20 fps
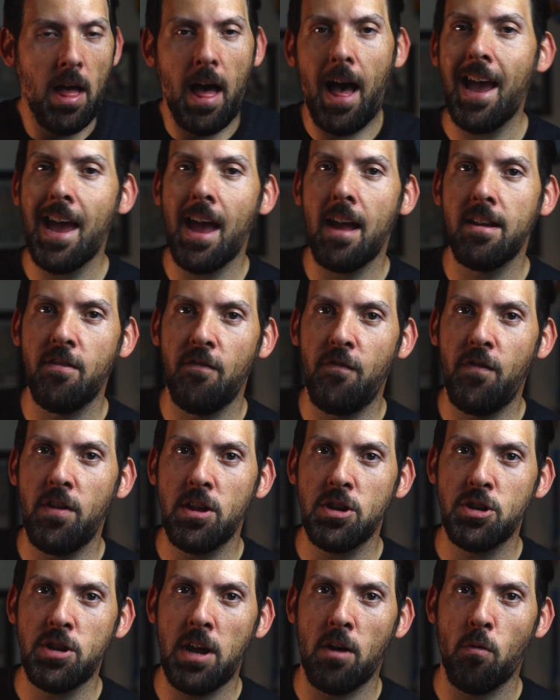I had to
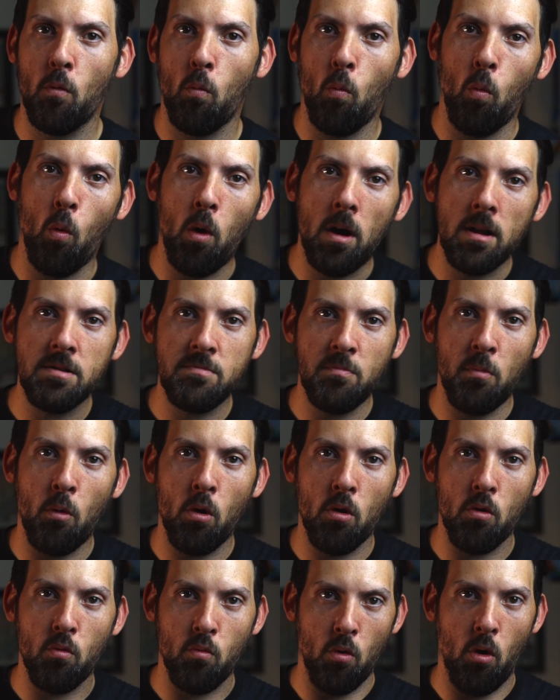finish out one
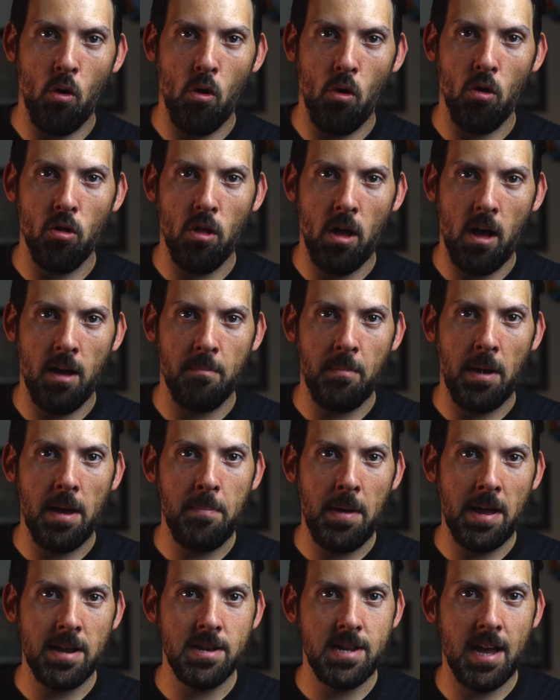more roll on my
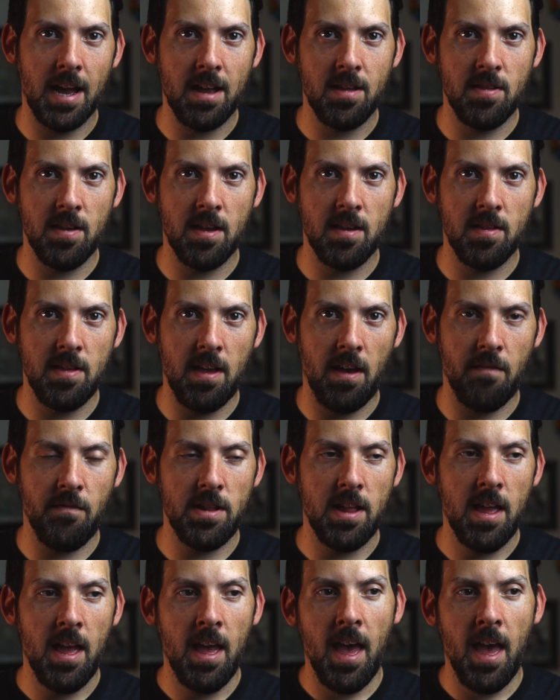Pentax 6.7,